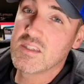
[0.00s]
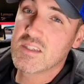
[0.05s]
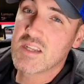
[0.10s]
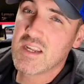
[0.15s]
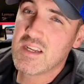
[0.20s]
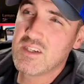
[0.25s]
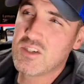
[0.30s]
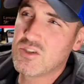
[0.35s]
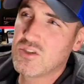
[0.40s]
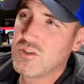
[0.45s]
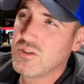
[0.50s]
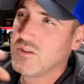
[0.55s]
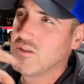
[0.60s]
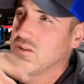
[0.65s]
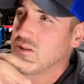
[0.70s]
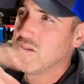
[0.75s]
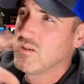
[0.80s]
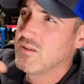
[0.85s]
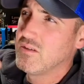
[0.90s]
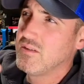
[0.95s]
stage.
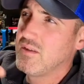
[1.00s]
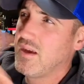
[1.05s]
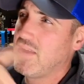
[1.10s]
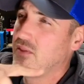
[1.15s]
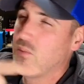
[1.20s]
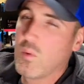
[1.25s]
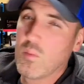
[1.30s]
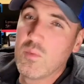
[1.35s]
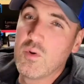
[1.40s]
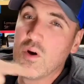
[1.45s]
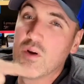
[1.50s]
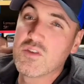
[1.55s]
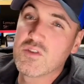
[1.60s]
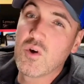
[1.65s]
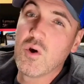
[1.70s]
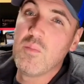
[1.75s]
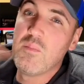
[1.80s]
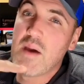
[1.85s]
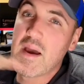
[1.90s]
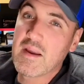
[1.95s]
The one where I was
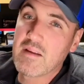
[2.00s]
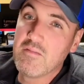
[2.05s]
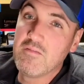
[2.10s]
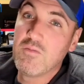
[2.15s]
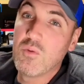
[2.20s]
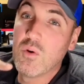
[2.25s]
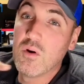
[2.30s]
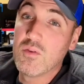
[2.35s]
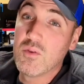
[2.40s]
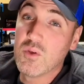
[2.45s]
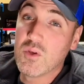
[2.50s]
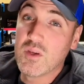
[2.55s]
going back and forth,